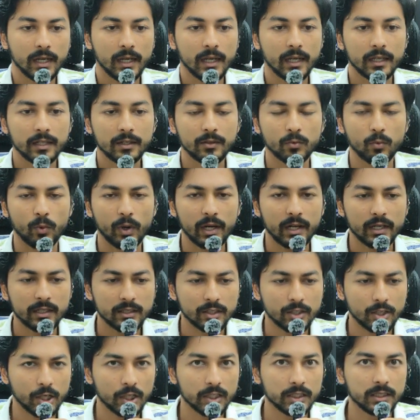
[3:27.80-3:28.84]
And what are
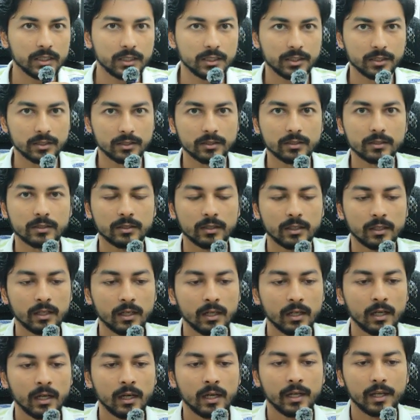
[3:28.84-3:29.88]
the conditions?
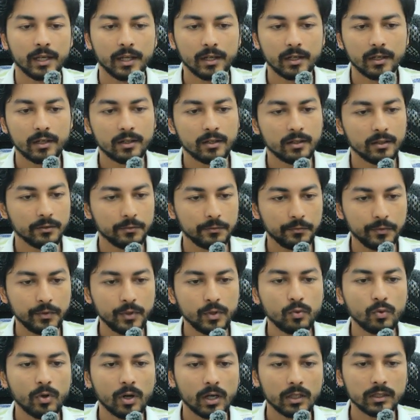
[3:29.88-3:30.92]
Here are
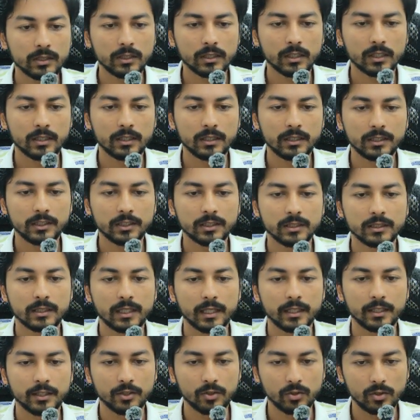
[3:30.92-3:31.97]
few other conditions
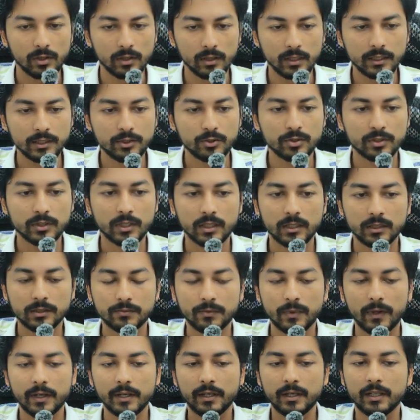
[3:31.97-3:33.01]
that you'll need to
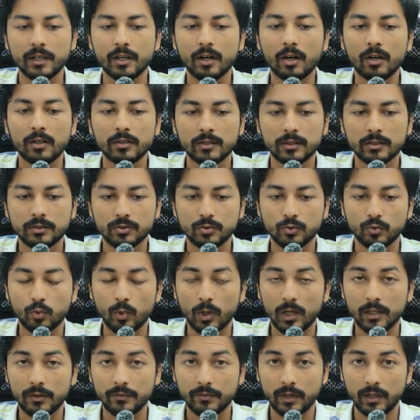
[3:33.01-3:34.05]
satisfy in order to
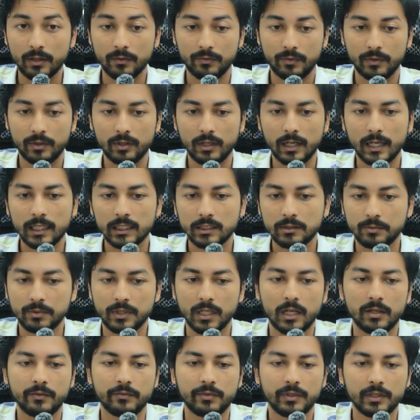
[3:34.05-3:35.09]
qualify for
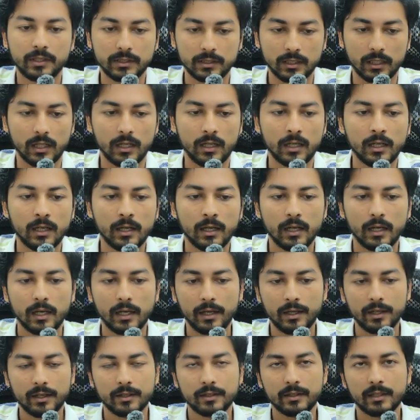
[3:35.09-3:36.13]
HPI visa,
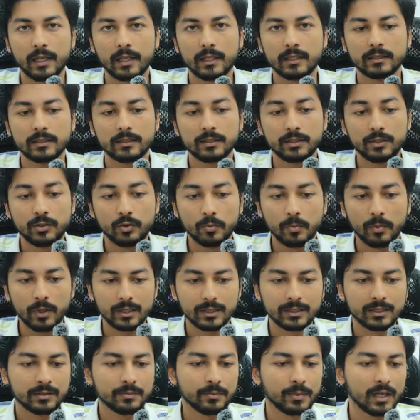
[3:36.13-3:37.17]
and that is you
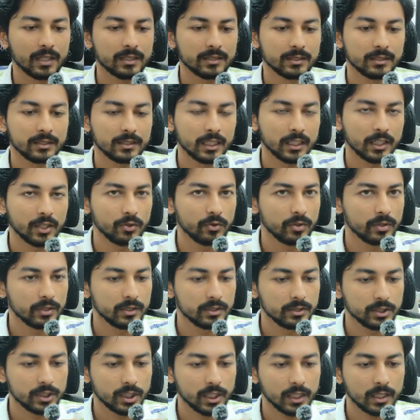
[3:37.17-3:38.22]
must pass a
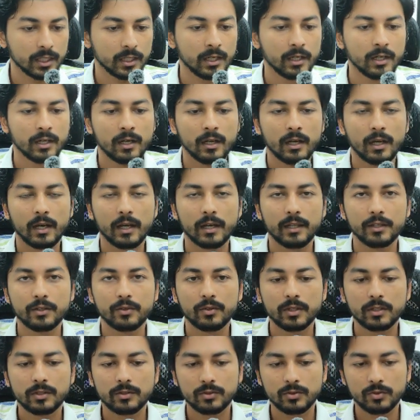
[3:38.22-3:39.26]
security check, and
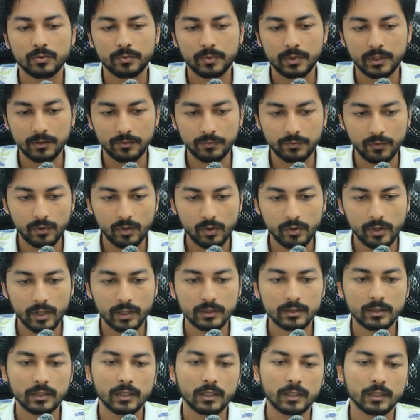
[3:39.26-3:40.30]
you need to be
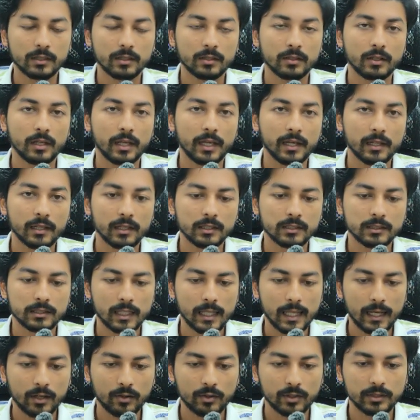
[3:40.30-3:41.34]
fluent in the English
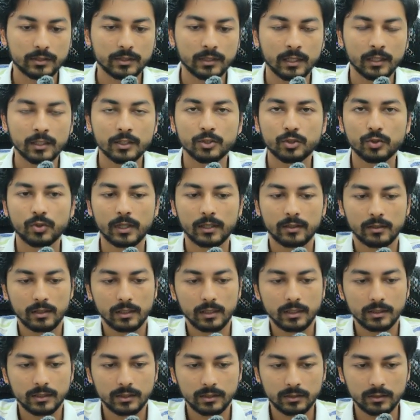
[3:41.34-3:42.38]
language to at
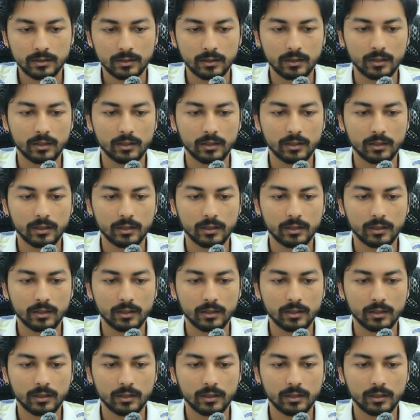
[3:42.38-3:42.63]
least